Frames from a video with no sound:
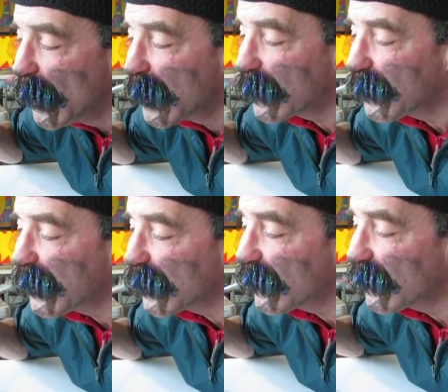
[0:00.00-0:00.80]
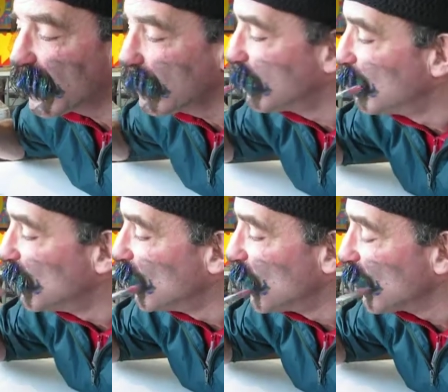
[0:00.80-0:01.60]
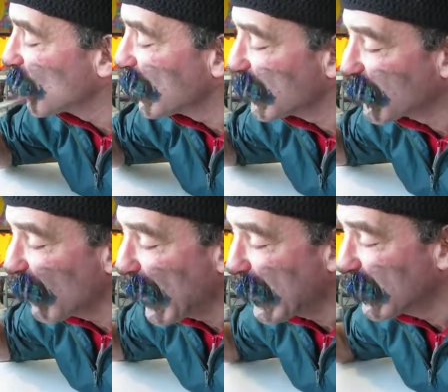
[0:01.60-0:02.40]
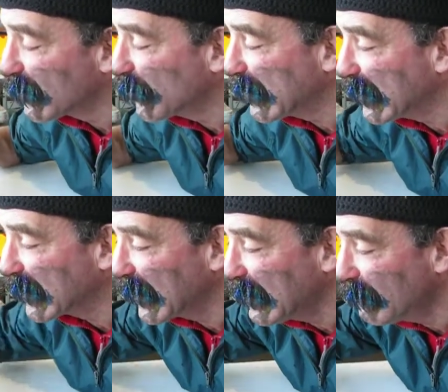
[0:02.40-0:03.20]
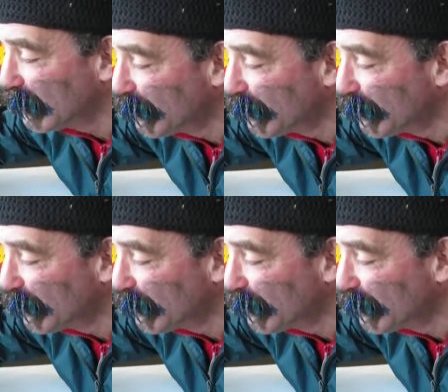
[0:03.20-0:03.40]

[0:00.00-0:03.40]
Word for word: It's beautiful. I'm going to try doing it again.